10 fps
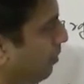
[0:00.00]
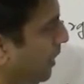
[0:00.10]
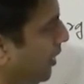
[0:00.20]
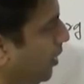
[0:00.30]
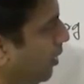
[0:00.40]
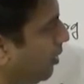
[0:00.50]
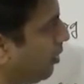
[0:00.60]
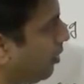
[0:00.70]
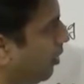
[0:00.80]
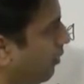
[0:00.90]
P
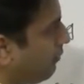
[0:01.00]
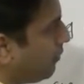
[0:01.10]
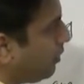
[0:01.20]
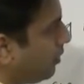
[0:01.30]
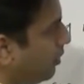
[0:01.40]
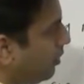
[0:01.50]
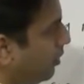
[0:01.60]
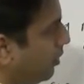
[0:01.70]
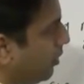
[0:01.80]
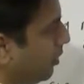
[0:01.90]
of
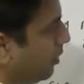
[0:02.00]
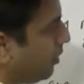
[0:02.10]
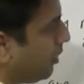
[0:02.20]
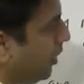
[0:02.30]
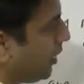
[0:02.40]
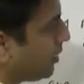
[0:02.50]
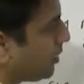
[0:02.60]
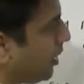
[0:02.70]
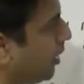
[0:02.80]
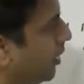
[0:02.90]

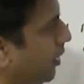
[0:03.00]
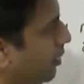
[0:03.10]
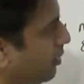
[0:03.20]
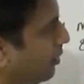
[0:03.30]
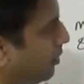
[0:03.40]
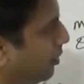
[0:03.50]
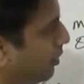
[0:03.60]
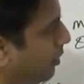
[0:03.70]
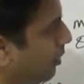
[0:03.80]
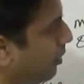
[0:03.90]
xi,
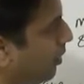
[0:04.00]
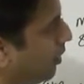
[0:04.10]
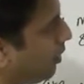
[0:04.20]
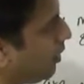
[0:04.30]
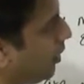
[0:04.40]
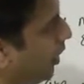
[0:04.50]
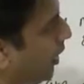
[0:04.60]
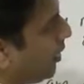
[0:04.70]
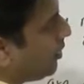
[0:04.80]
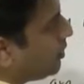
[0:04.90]

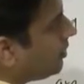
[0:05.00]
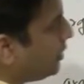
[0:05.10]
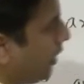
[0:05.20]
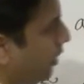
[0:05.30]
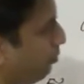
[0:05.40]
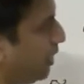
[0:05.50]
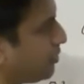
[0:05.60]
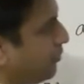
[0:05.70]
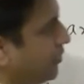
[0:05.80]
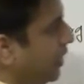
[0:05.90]
and Z, in place
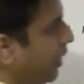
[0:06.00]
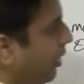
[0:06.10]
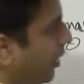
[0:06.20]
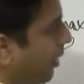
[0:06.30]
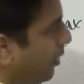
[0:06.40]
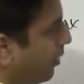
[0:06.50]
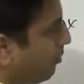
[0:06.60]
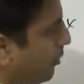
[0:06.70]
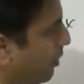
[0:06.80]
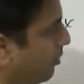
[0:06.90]
of zi I
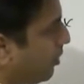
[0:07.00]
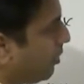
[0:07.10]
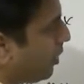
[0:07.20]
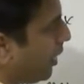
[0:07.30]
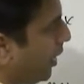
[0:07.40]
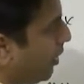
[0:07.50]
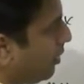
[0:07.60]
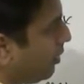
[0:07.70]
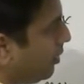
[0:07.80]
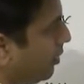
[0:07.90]
am going to write
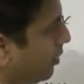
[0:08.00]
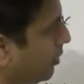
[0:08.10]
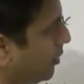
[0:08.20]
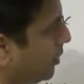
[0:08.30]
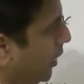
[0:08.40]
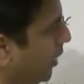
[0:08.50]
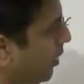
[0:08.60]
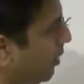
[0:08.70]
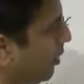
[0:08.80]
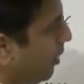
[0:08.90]

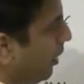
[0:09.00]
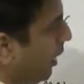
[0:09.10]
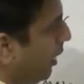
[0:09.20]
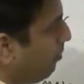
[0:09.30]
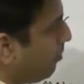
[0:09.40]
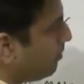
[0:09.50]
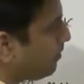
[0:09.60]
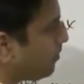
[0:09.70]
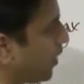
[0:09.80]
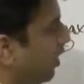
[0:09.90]
zm,
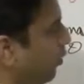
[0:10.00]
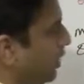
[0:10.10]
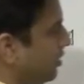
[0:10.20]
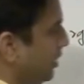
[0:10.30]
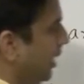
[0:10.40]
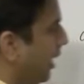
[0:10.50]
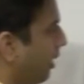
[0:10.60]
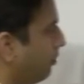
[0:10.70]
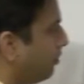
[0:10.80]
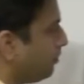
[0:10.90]
where
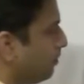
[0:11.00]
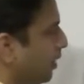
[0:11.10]
zm